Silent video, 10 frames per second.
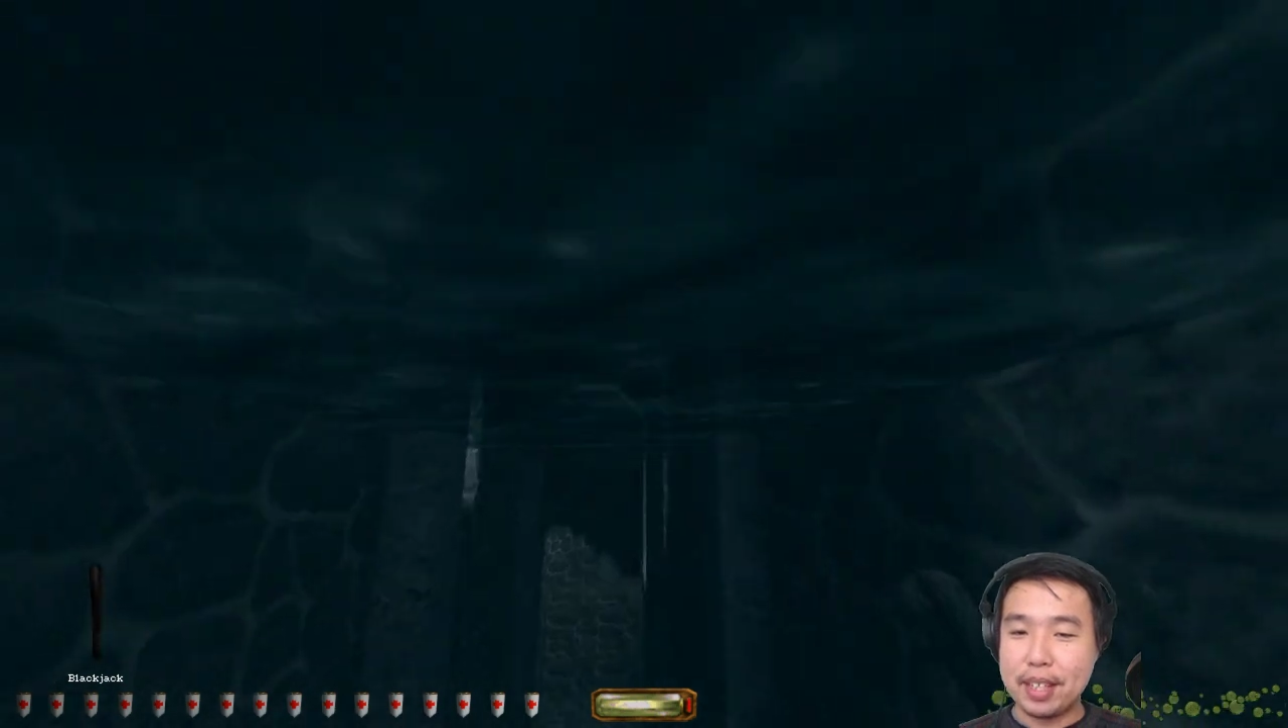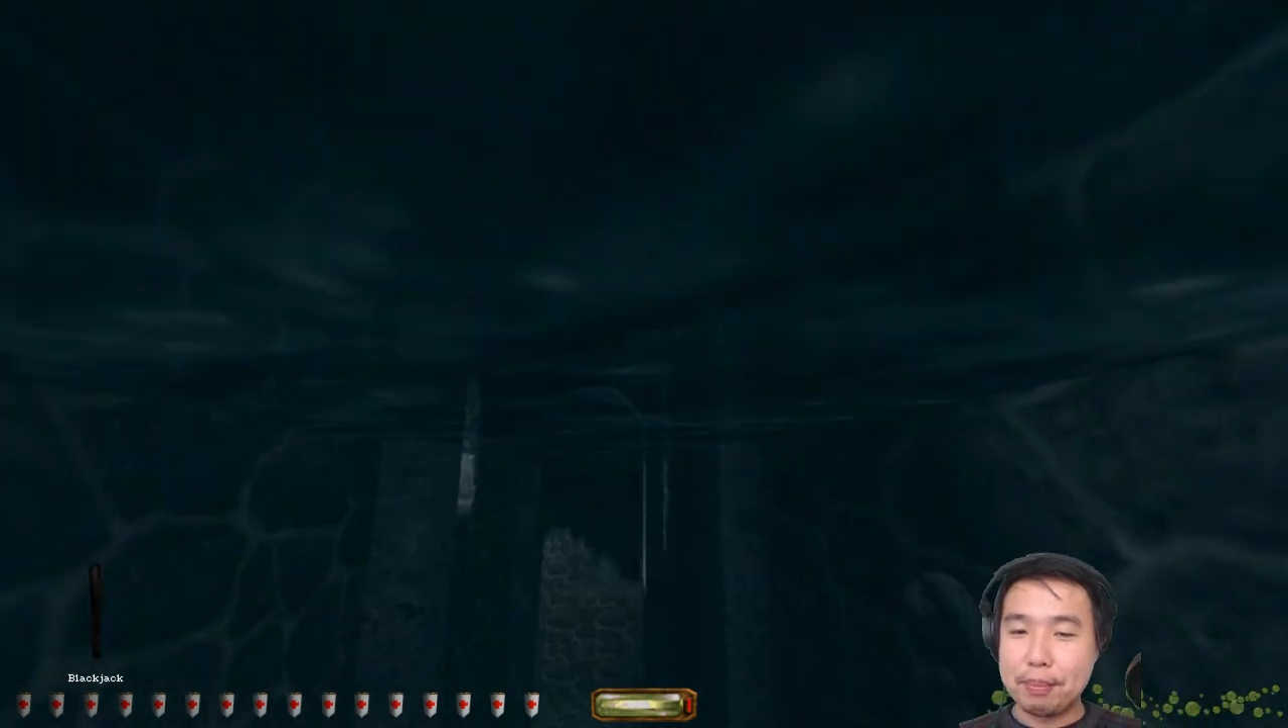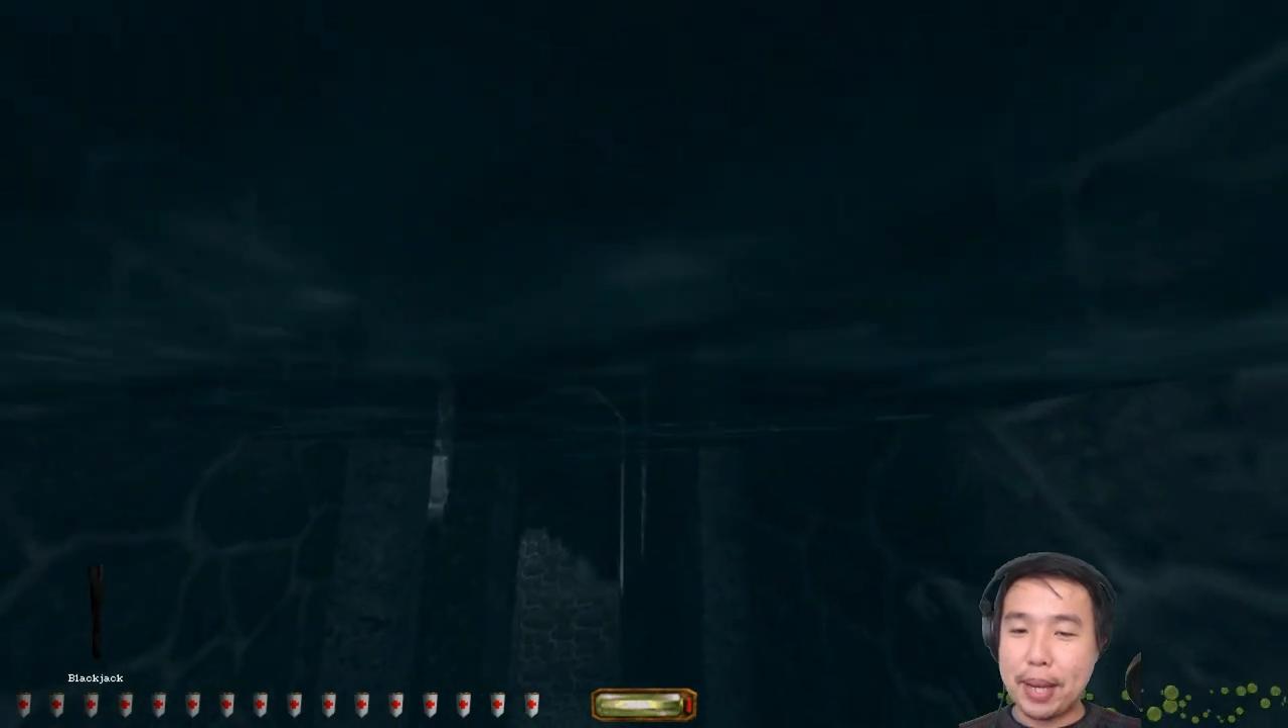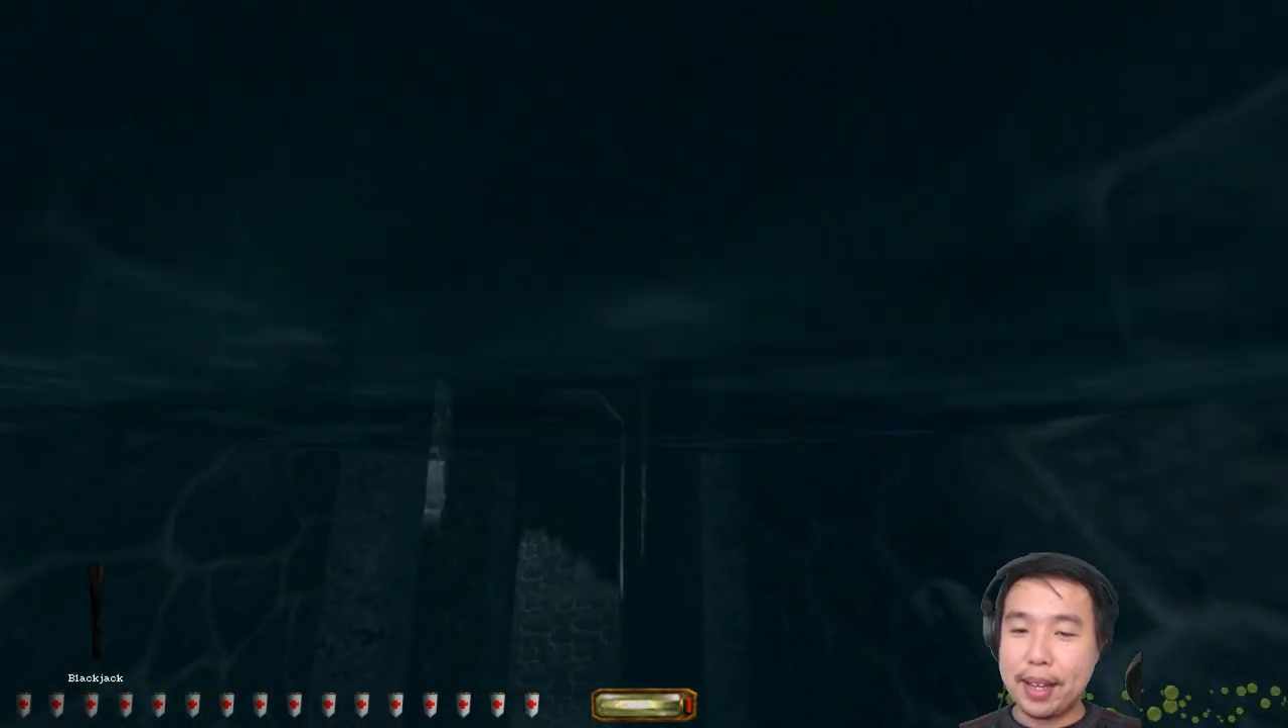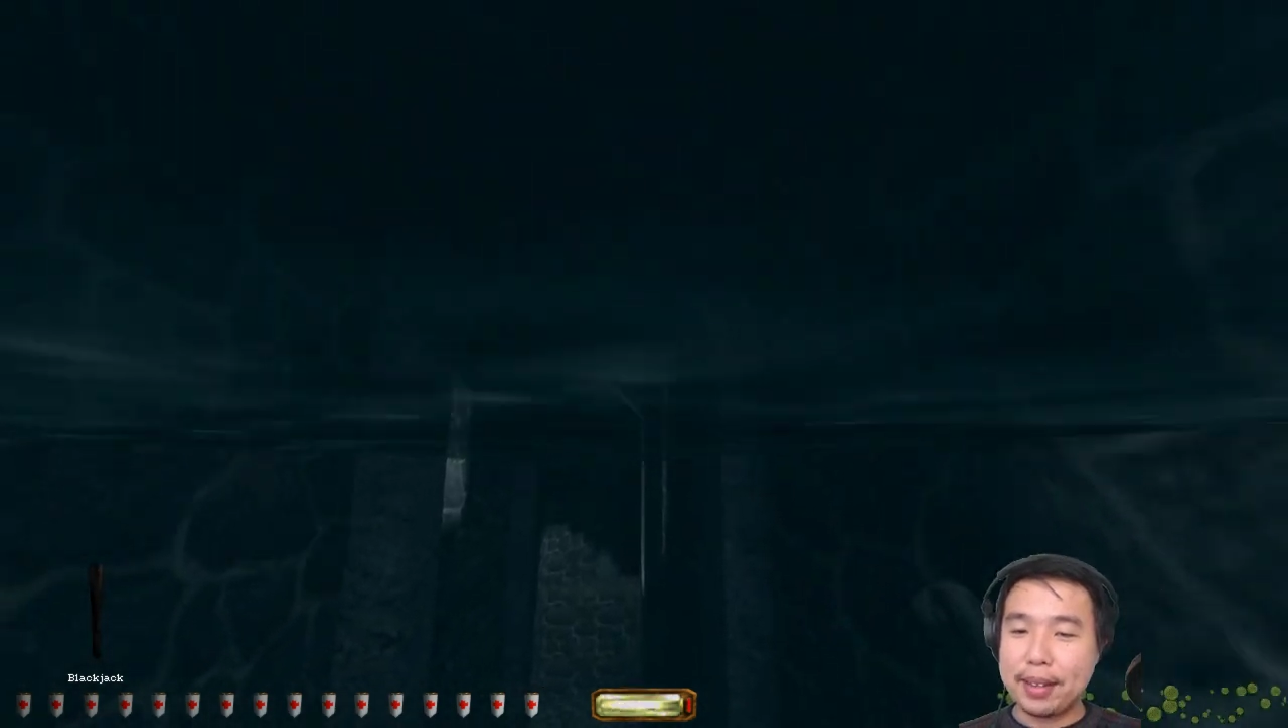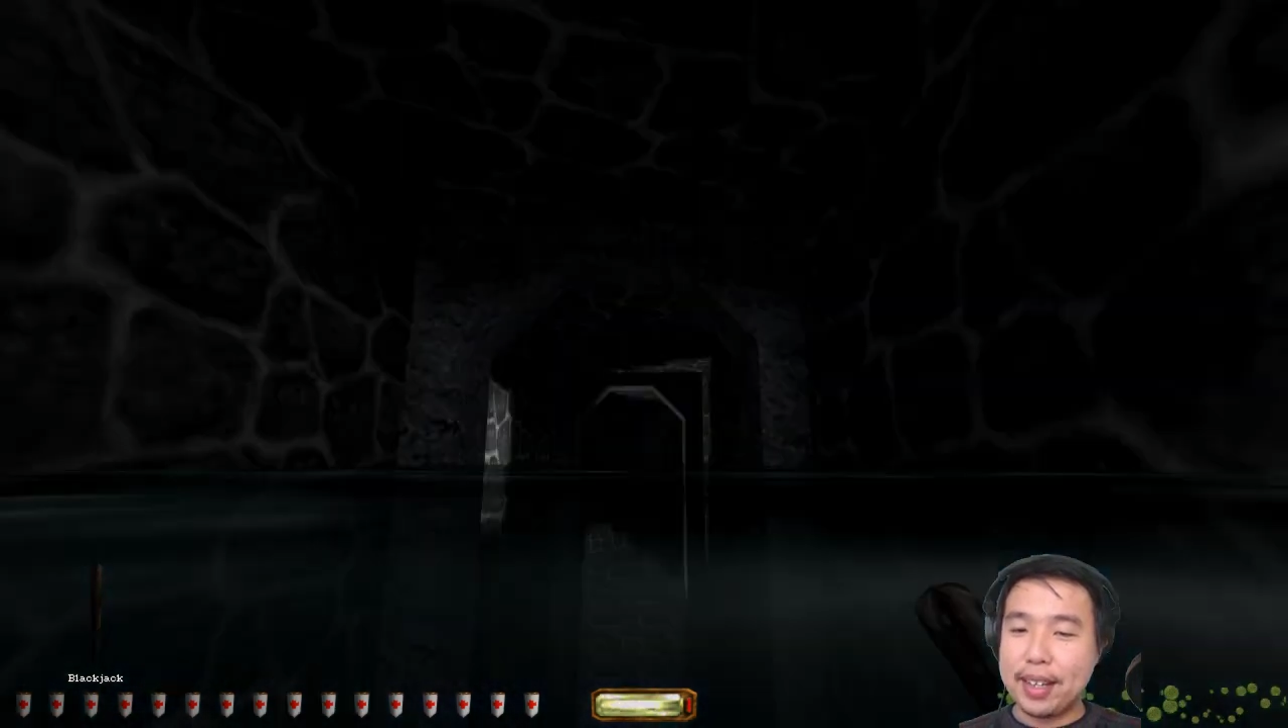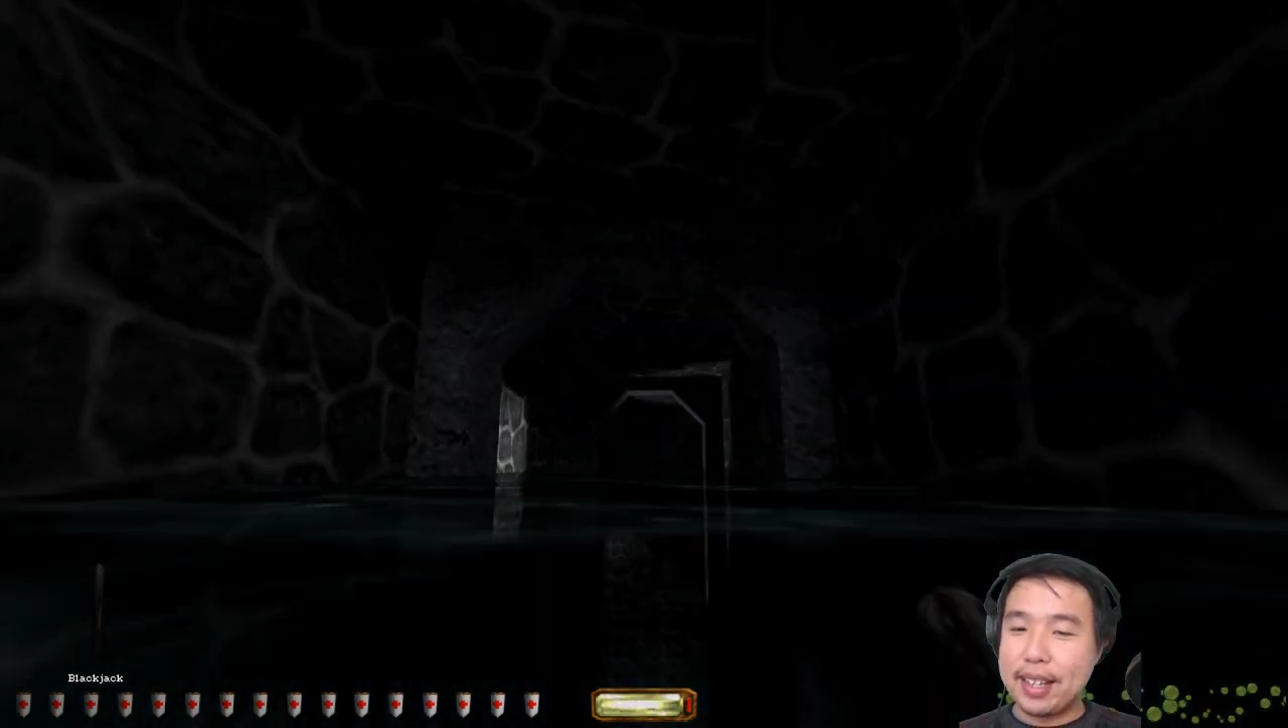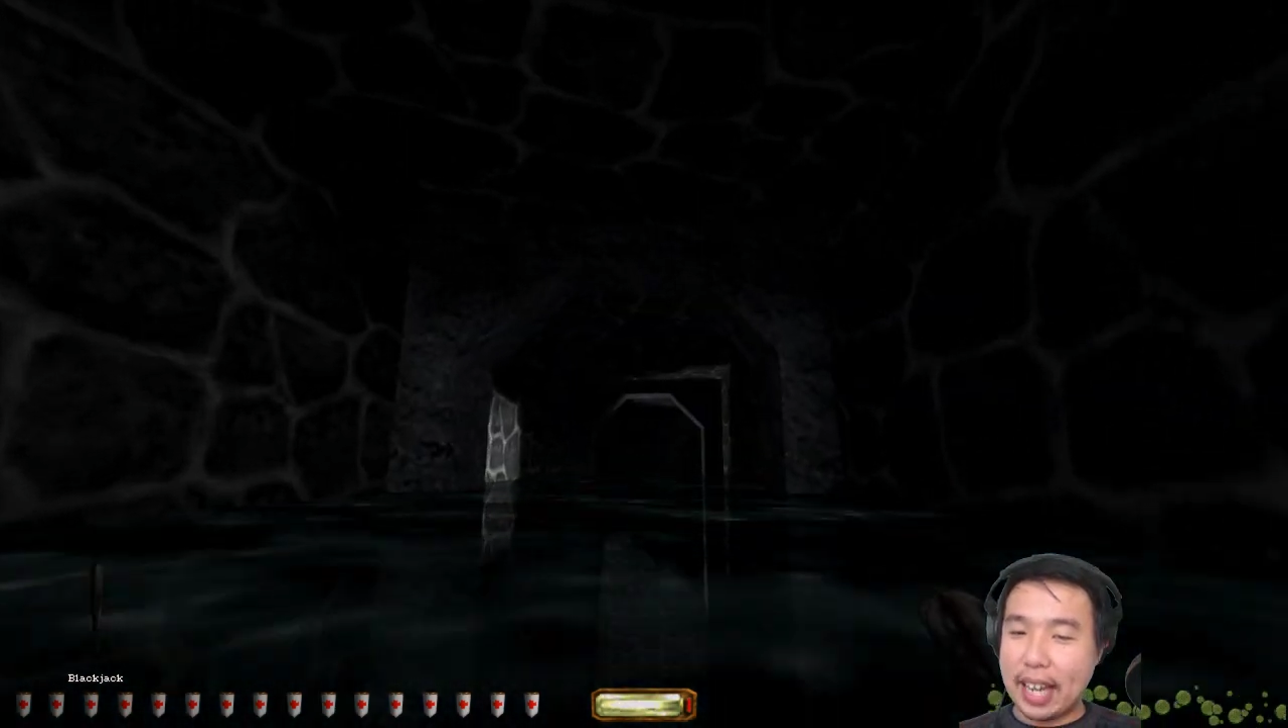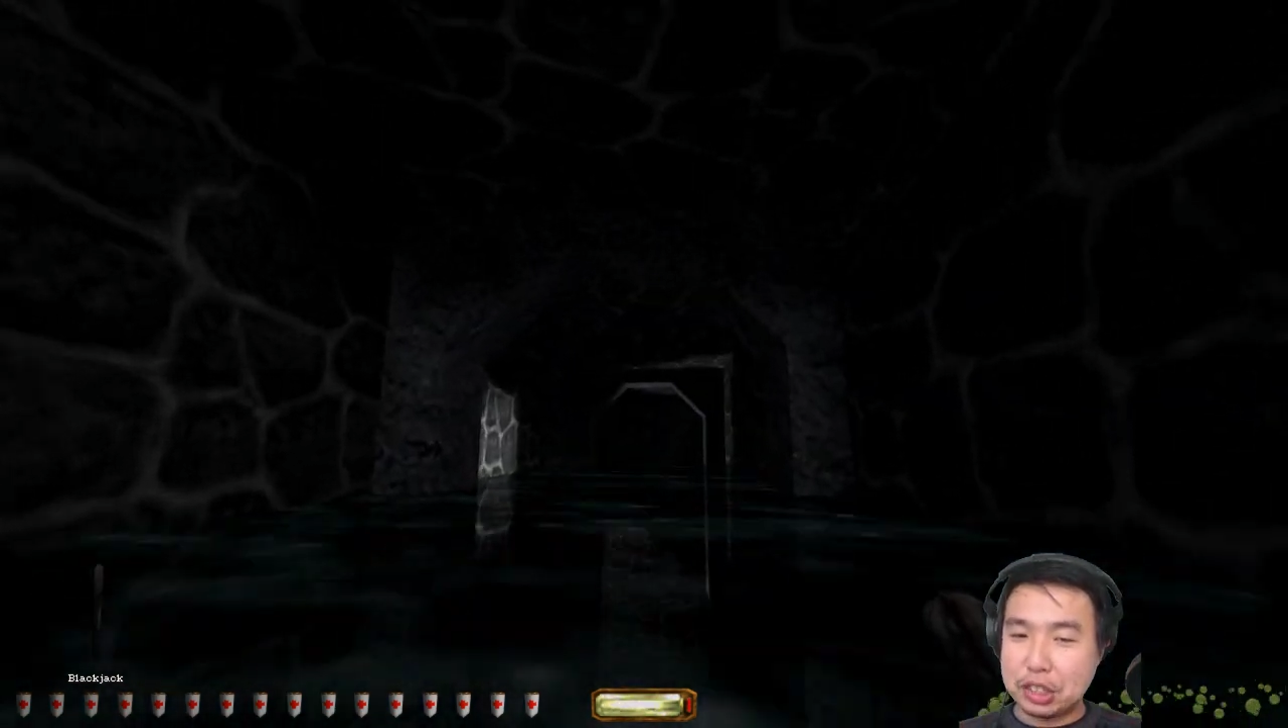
But I